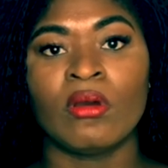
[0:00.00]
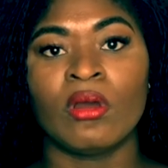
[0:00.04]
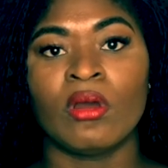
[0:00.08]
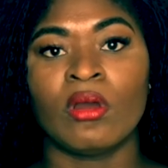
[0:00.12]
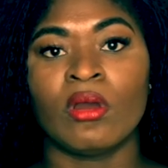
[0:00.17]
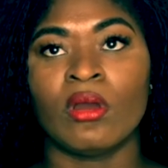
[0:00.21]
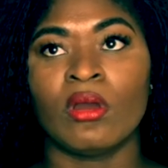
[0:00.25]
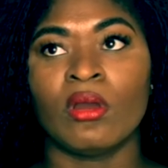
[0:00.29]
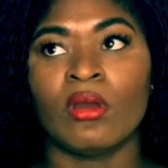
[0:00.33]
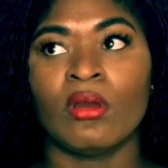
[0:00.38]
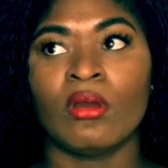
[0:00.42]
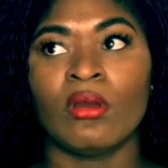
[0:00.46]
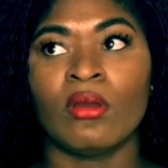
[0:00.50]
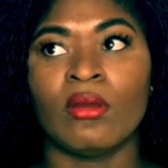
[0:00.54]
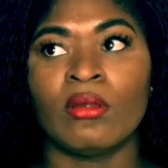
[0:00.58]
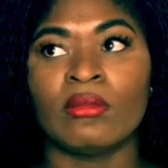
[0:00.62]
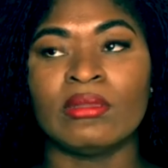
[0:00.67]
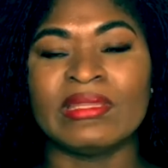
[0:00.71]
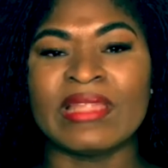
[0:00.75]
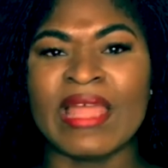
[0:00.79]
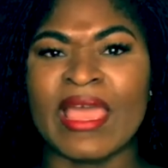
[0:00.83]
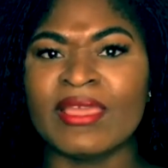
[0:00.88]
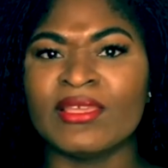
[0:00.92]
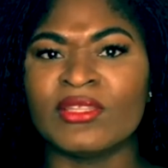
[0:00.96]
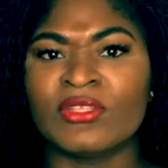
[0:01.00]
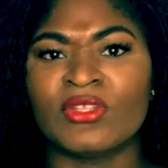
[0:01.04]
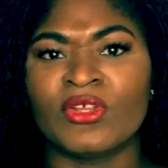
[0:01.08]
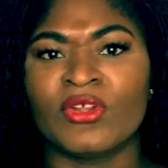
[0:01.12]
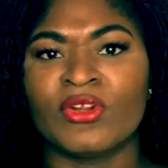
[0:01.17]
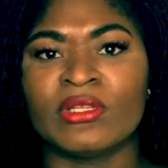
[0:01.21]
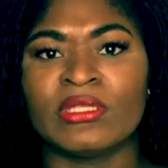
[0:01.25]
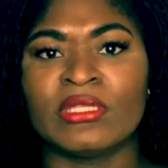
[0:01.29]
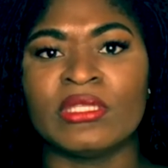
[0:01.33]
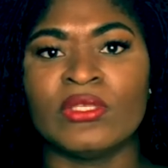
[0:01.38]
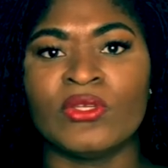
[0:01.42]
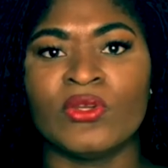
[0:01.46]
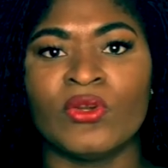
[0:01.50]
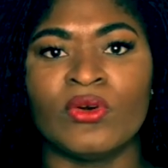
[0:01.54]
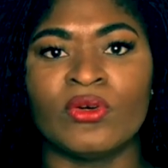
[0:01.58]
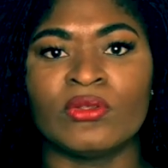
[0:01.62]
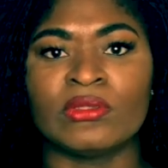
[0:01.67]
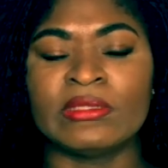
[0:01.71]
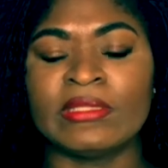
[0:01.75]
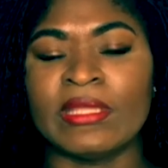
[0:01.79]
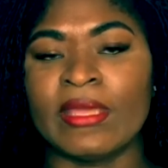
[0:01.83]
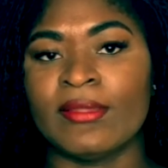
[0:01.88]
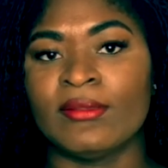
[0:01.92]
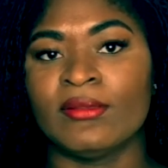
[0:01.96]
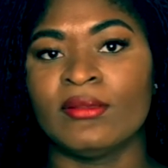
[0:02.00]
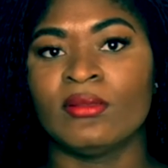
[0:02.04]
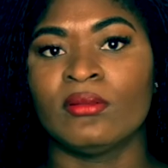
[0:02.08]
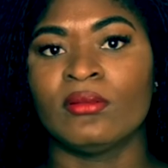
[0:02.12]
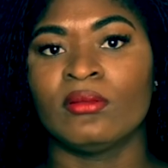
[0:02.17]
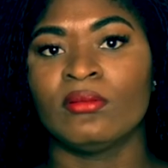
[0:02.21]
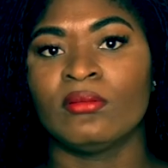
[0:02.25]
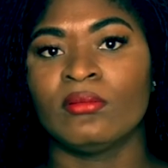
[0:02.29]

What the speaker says: 9:30 or 10